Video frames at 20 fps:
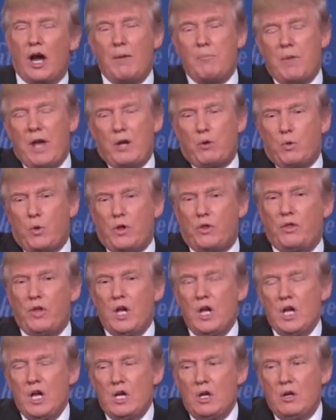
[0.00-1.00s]
I met
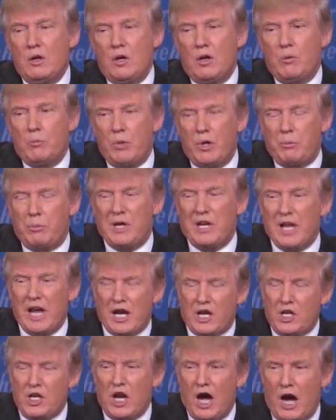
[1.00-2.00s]
with Bibi
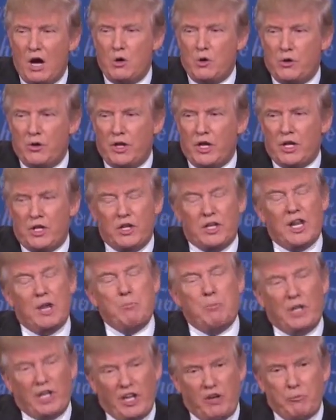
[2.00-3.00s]
Netanyahu the other day.
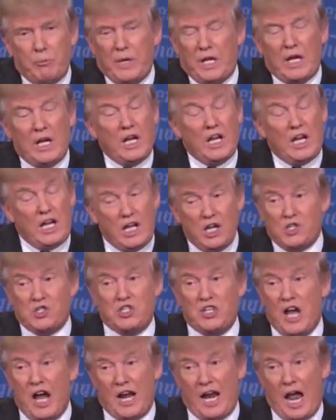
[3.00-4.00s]
Believe me, he
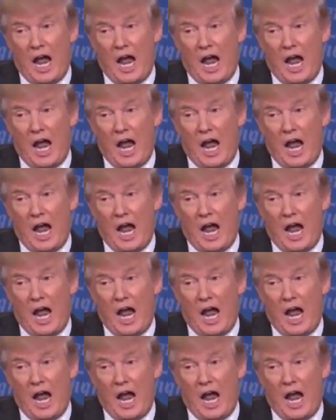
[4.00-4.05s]
is not a